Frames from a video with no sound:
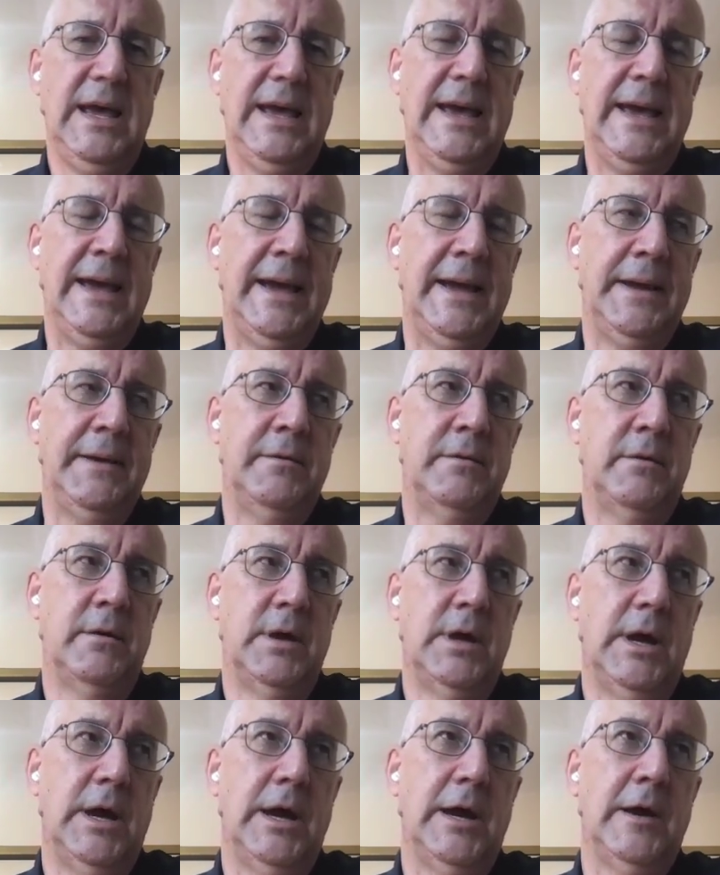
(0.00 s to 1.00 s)
and
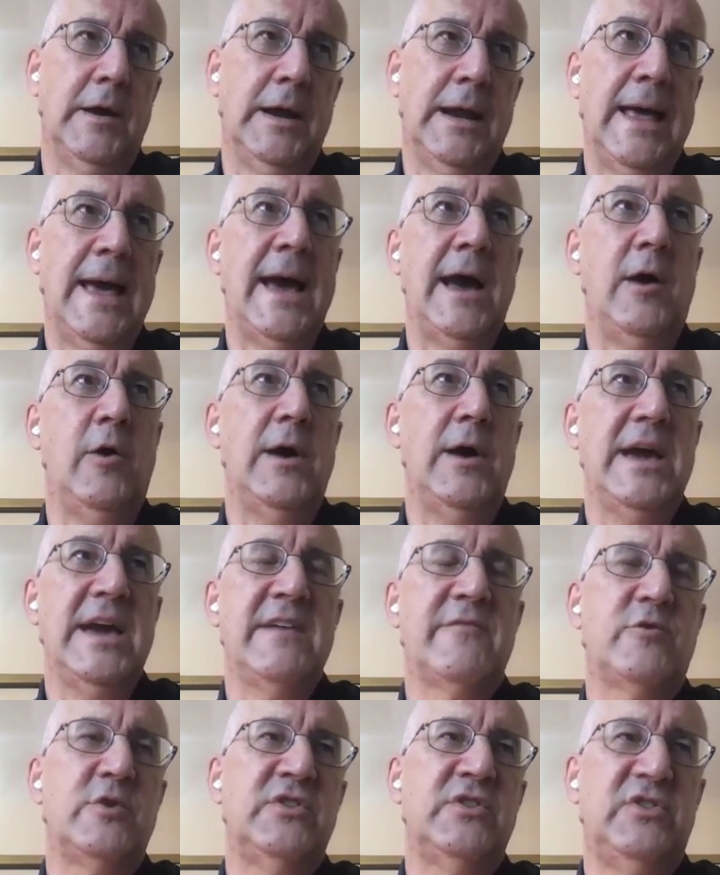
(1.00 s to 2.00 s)
allow
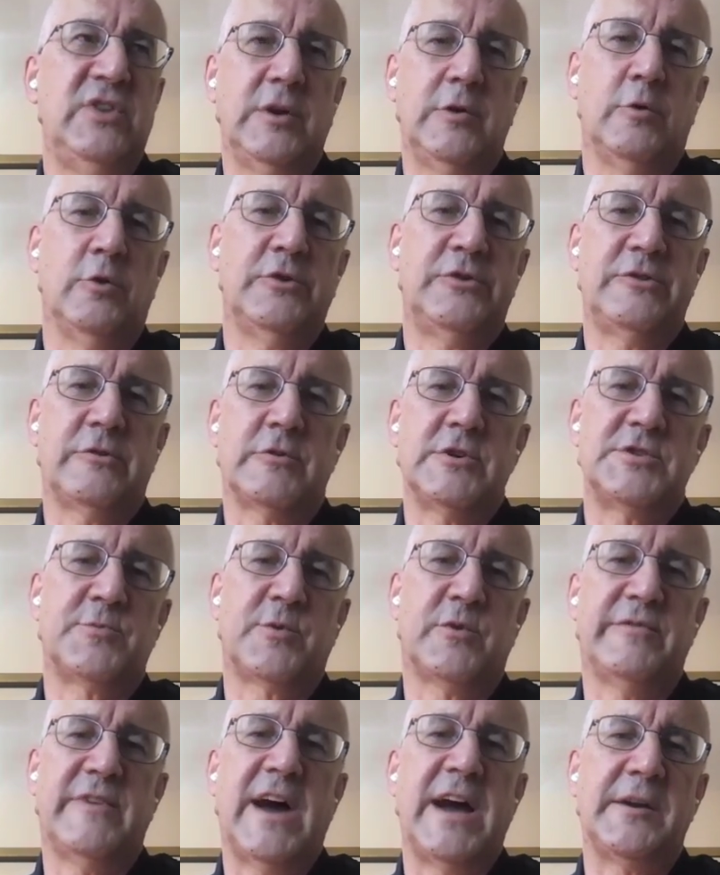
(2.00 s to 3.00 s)
every single storage
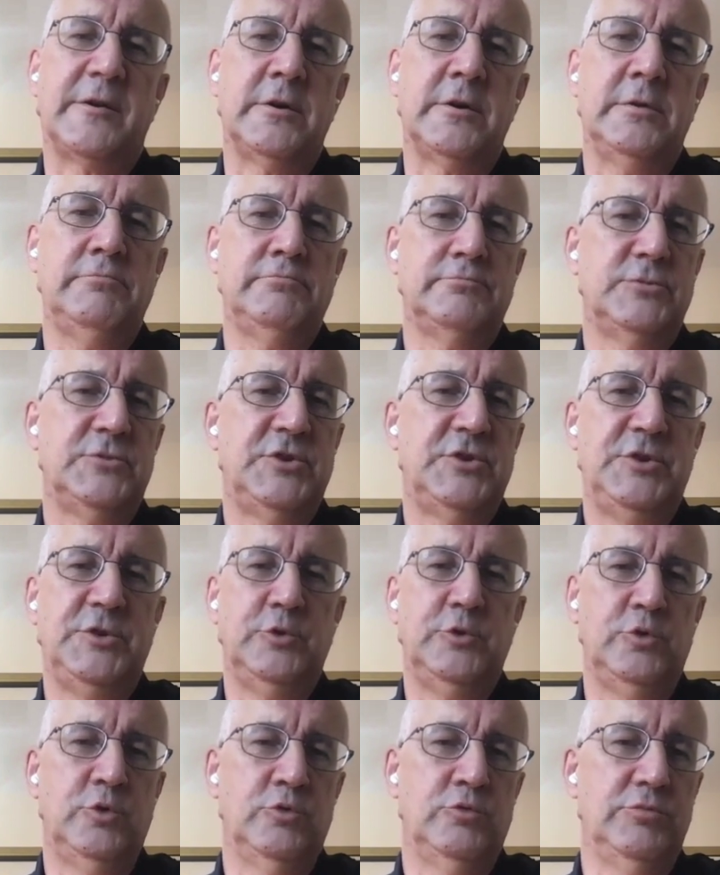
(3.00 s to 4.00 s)
provider
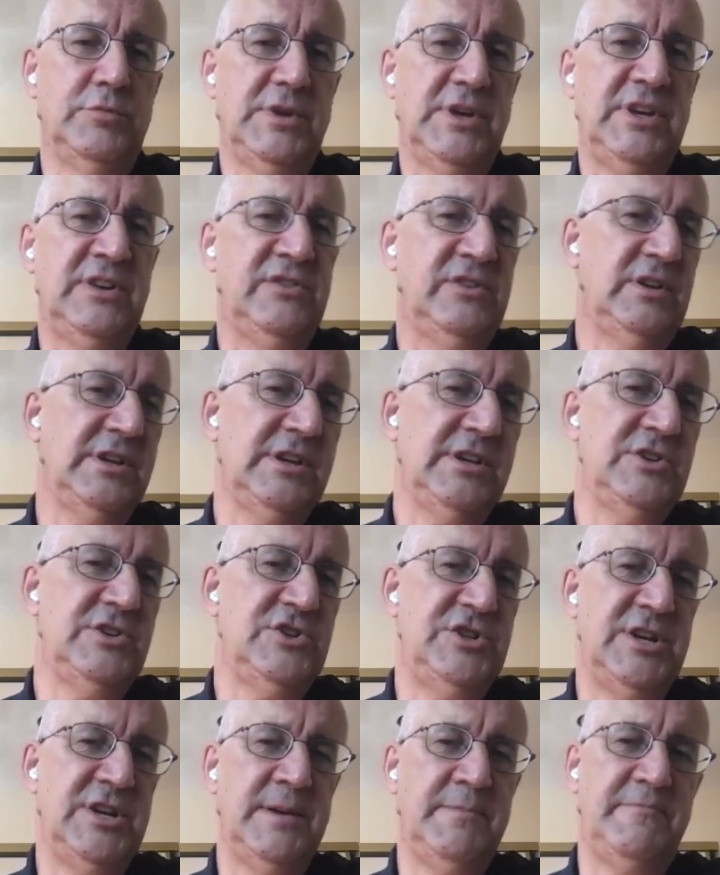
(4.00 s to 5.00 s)
to easily
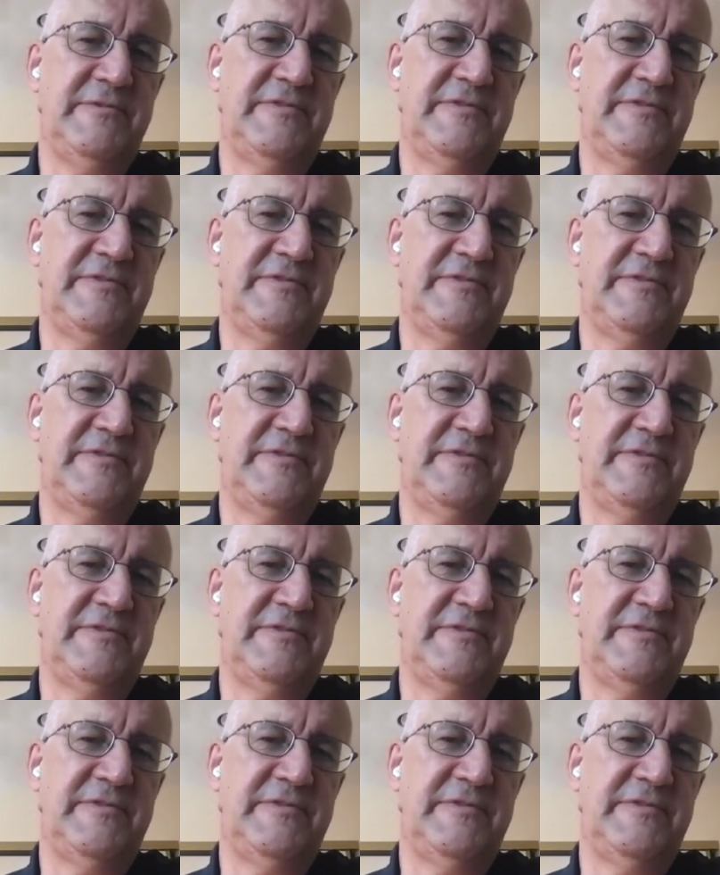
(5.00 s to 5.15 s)
ship,